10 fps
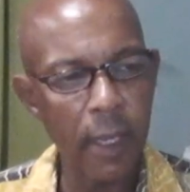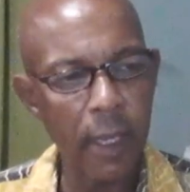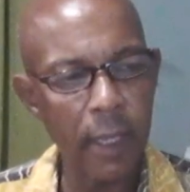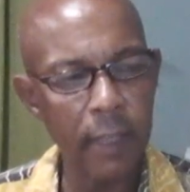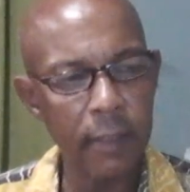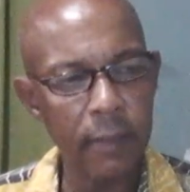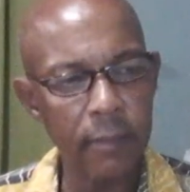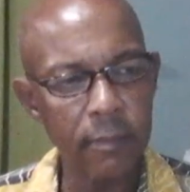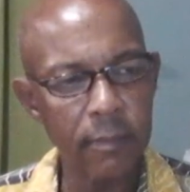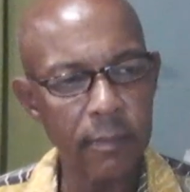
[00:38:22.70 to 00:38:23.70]
and
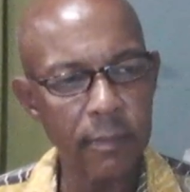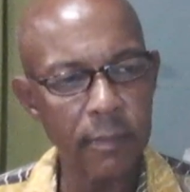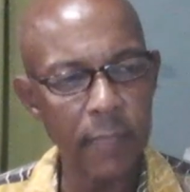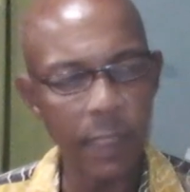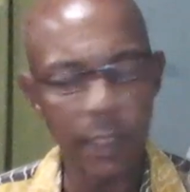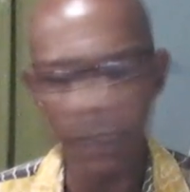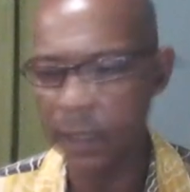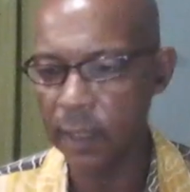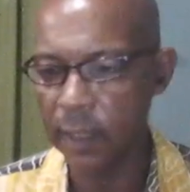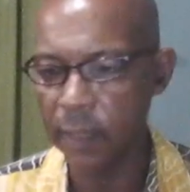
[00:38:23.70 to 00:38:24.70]
I
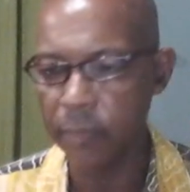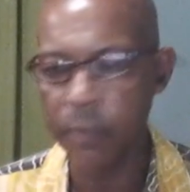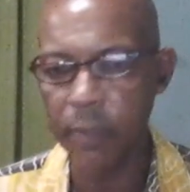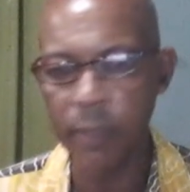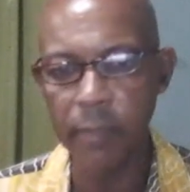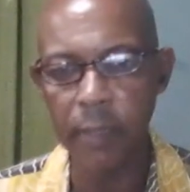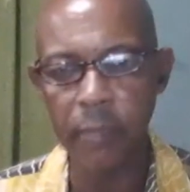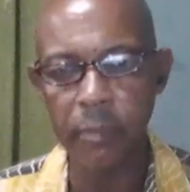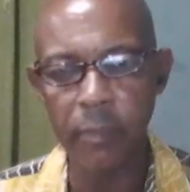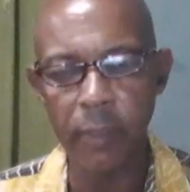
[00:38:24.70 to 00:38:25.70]
I I
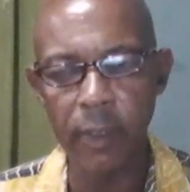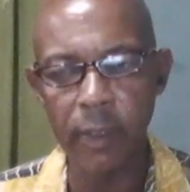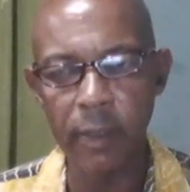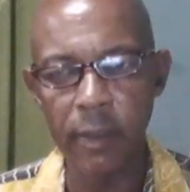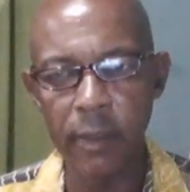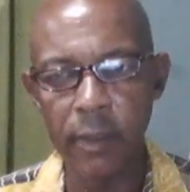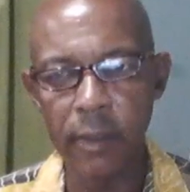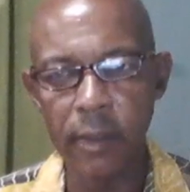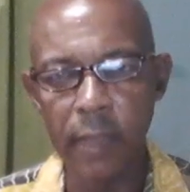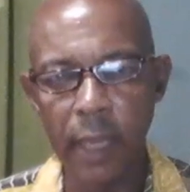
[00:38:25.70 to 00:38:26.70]
I I, I
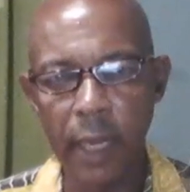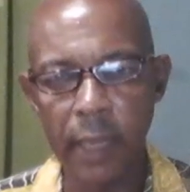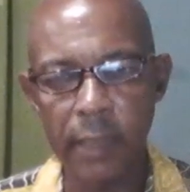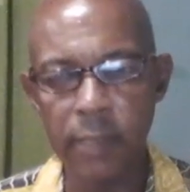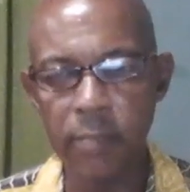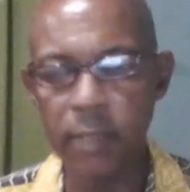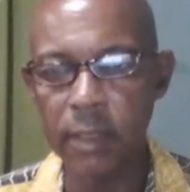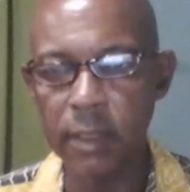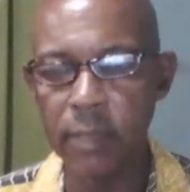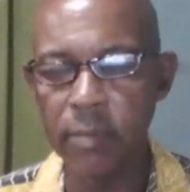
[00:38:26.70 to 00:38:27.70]
asked him
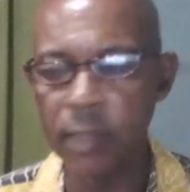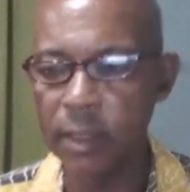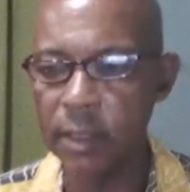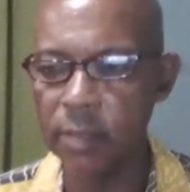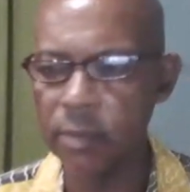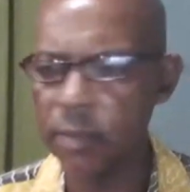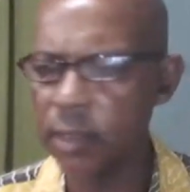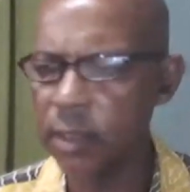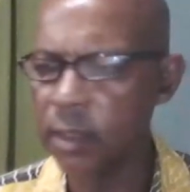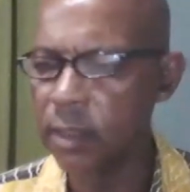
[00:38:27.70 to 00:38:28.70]
yesterday morning, so what,
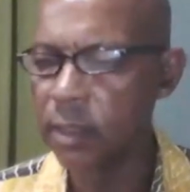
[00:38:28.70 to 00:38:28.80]
what,